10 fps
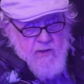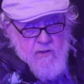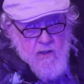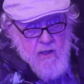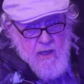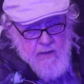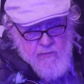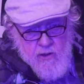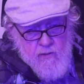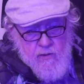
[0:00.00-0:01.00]
are all, I'm
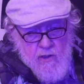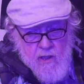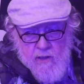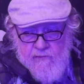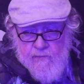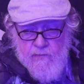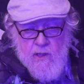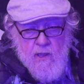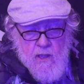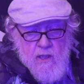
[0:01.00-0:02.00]
good with all of them.
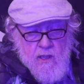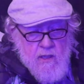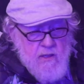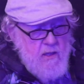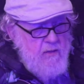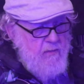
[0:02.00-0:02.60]
Because in the